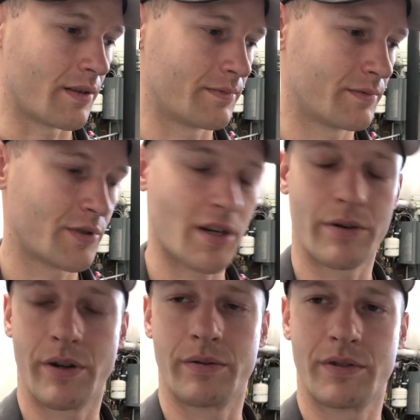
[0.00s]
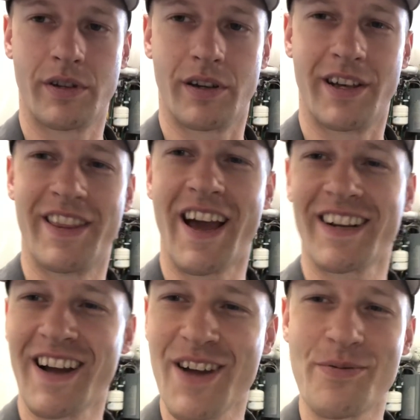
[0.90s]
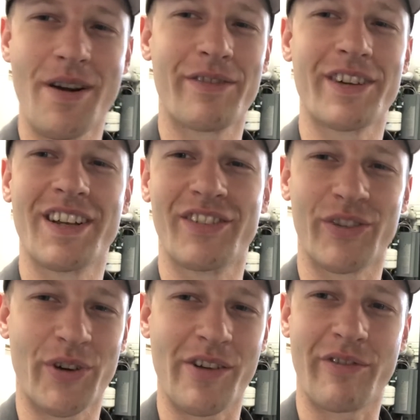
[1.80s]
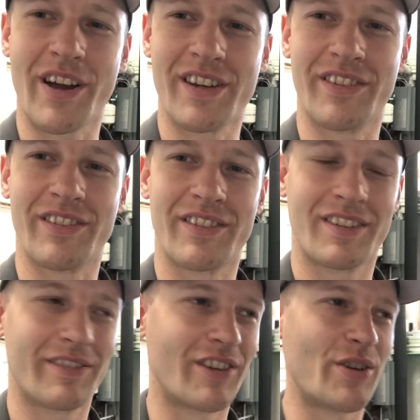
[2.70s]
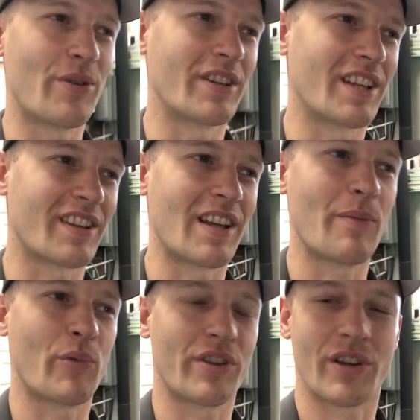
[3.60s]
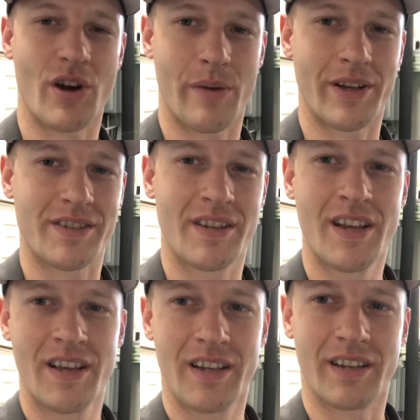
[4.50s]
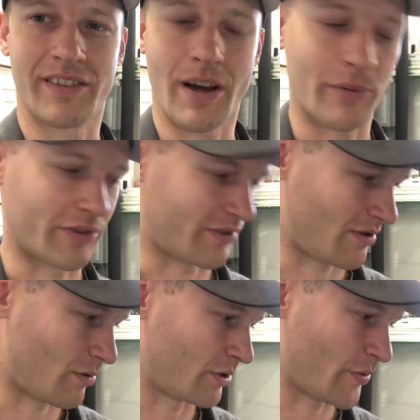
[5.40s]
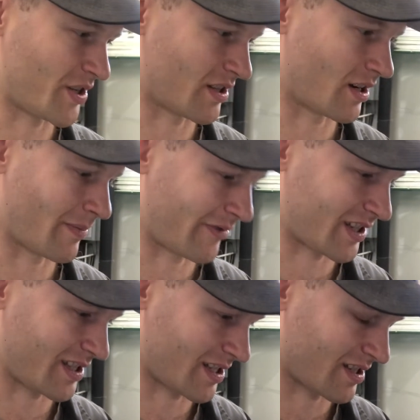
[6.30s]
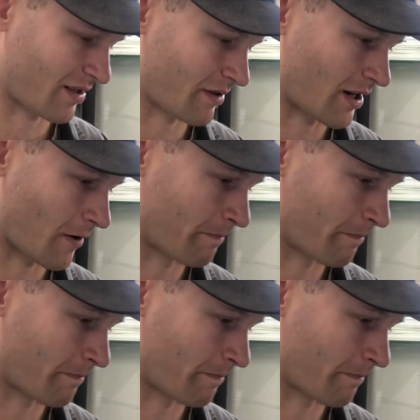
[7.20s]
shout out to that guy, whoever he is. I'll try to find his video and get the name, put it in the comments, because that was the only reason that I'm fixing this thing right now.